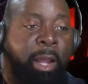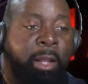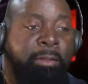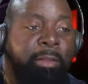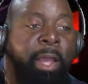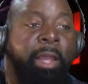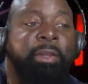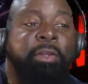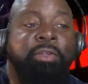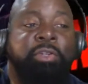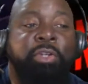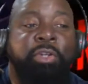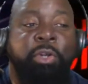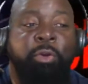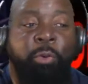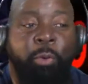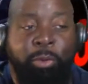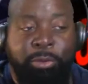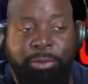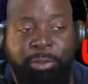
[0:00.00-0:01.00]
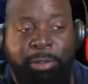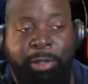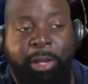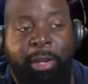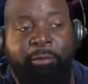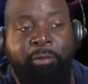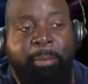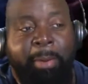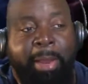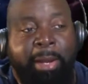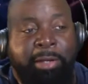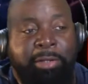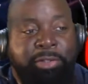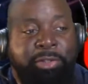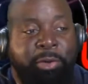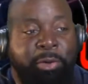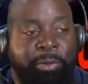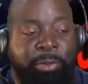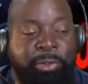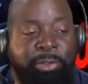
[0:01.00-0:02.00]
And thank you to everybody
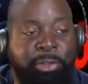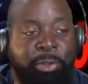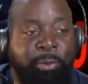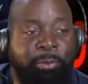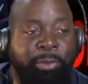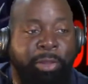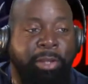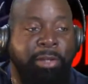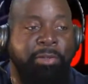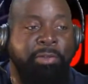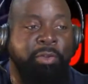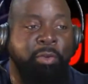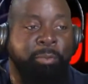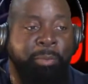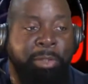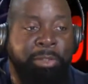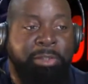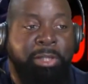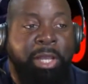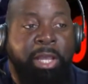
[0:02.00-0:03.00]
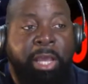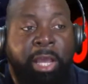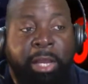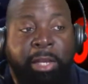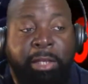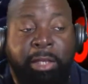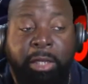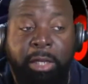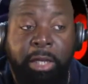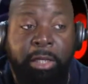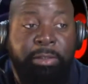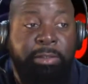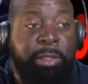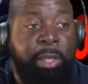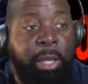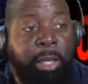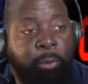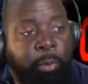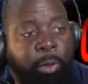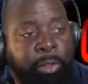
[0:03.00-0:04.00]
that shared the show. Thank you so much. And Doug
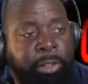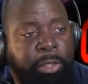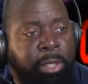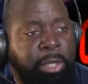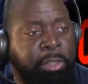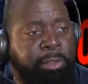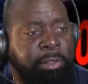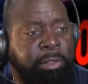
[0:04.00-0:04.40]
said, hold